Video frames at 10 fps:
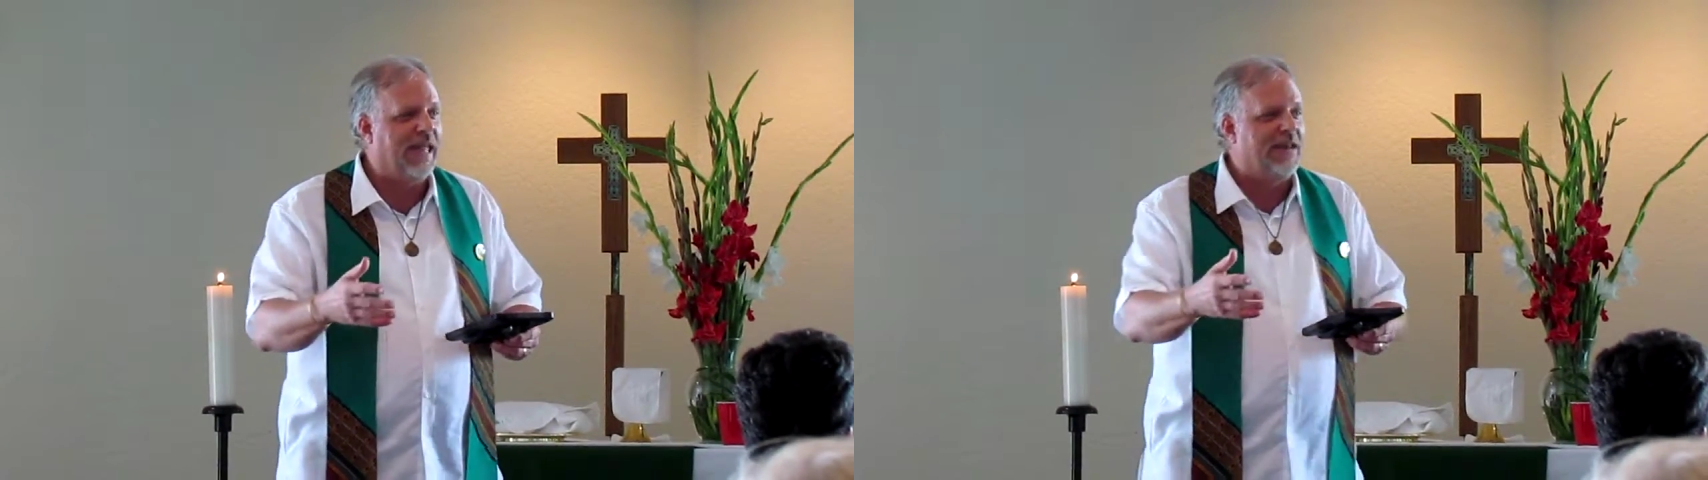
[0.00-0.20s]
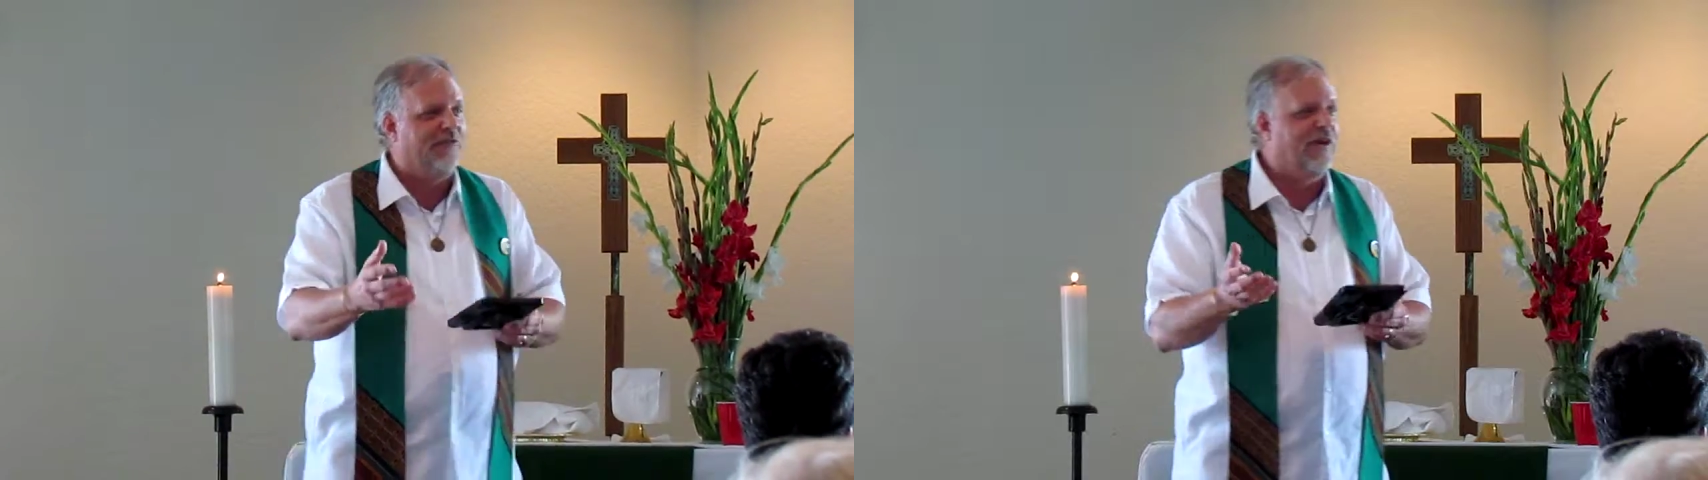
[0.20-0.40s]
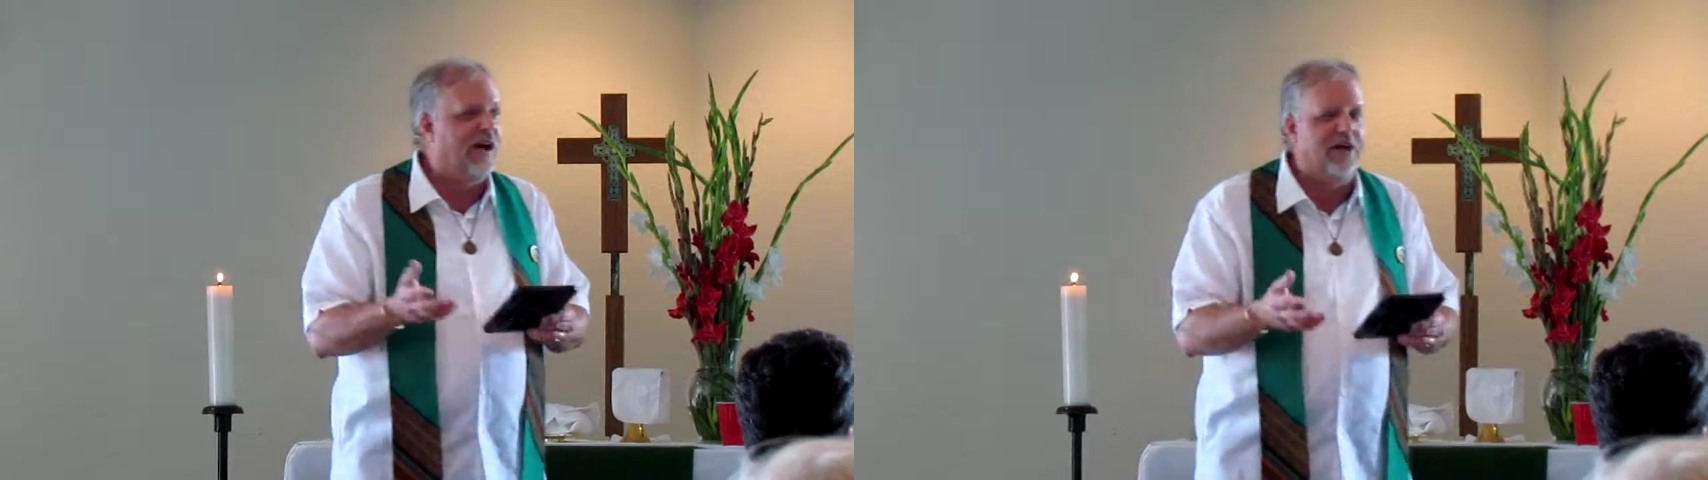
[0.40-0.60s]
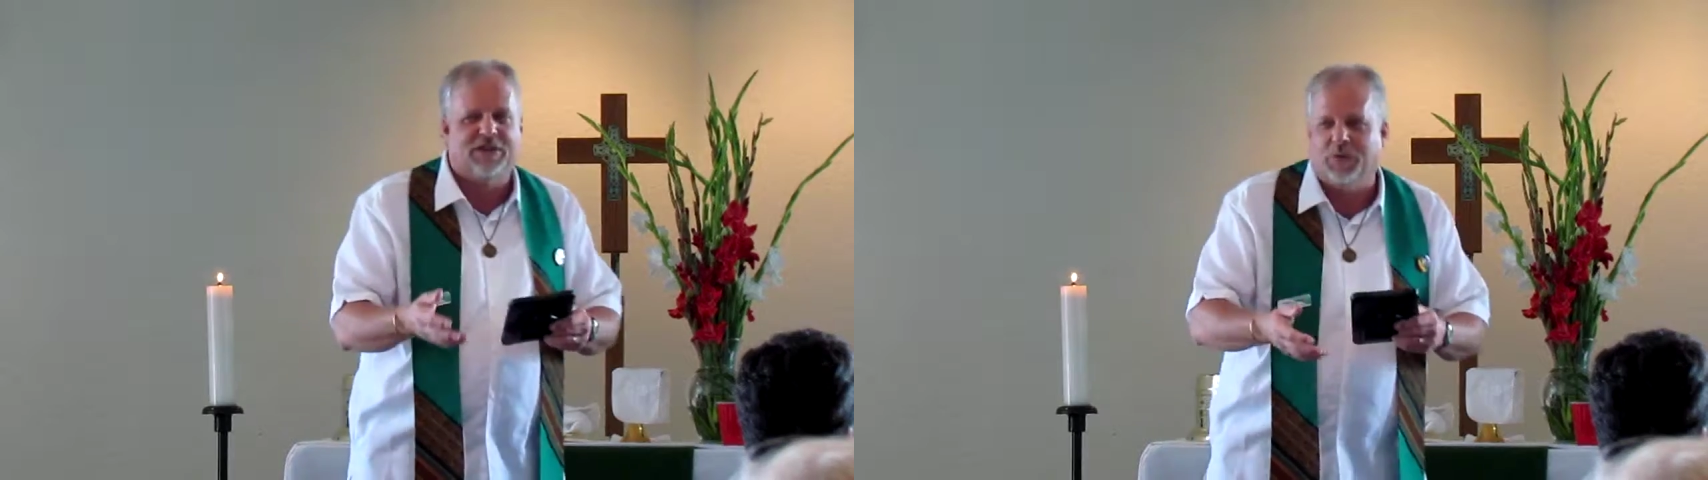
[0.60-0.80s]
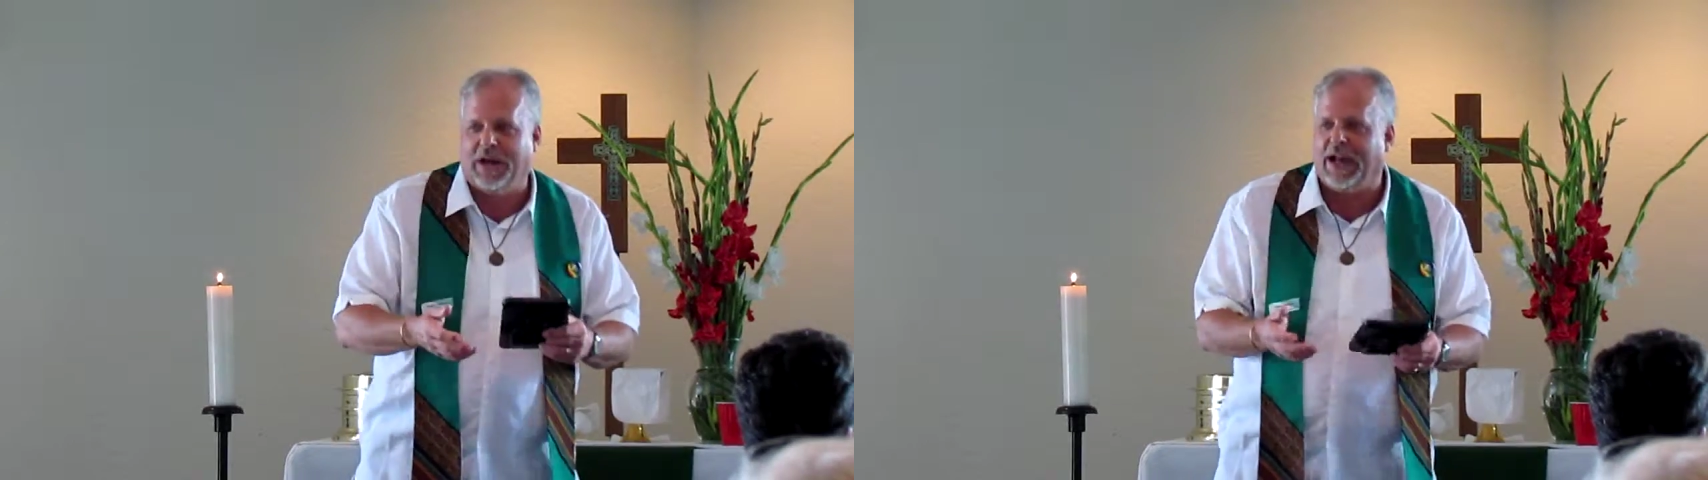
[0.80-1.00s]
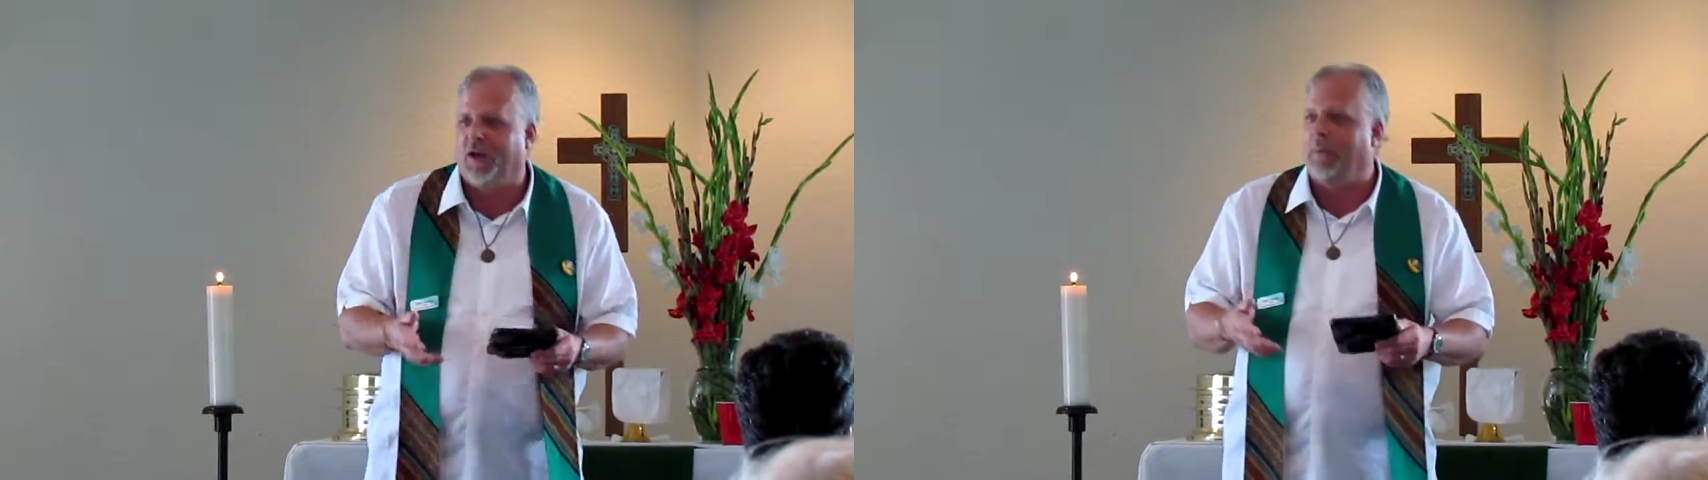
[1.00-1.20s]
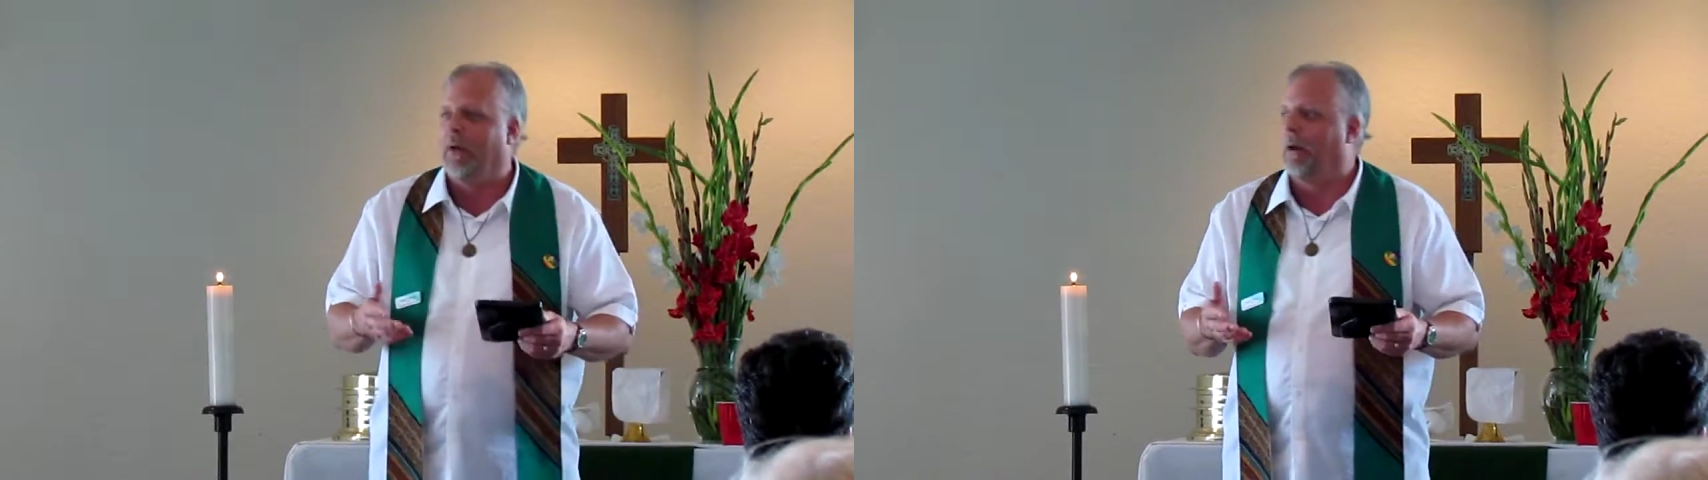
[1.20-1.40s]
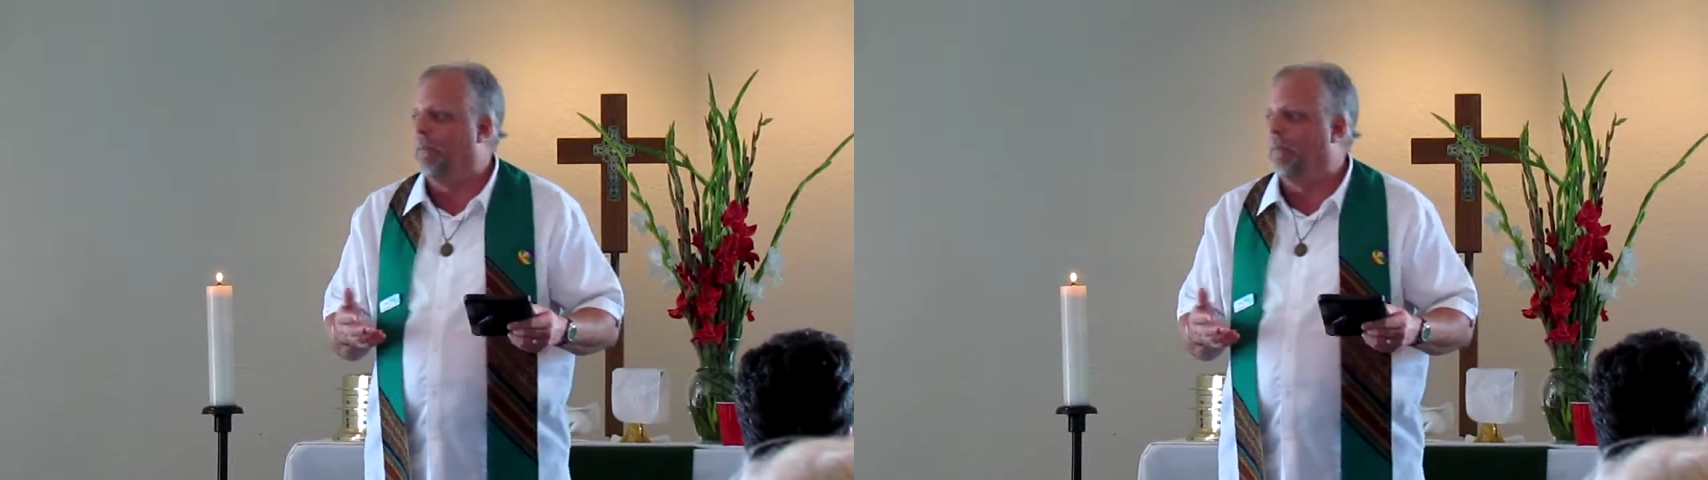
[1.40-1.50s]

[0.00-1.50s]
get involved and would help